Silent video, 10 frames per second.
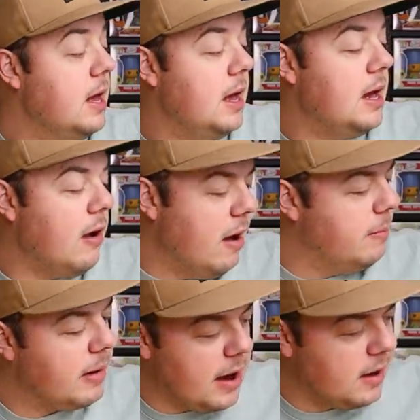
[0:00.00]
And now I
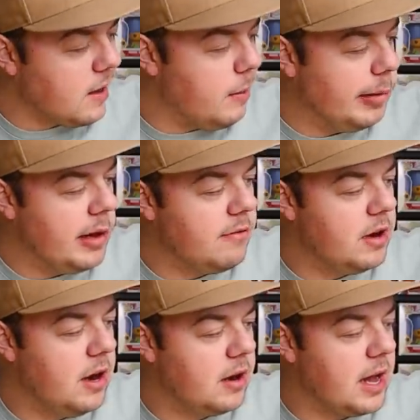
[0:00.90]
brought a couple
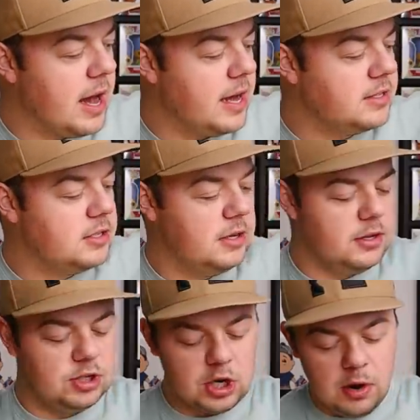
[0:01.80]
over here, guys,
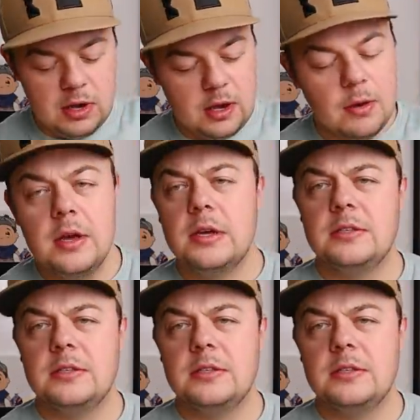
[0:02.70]
to, to show you.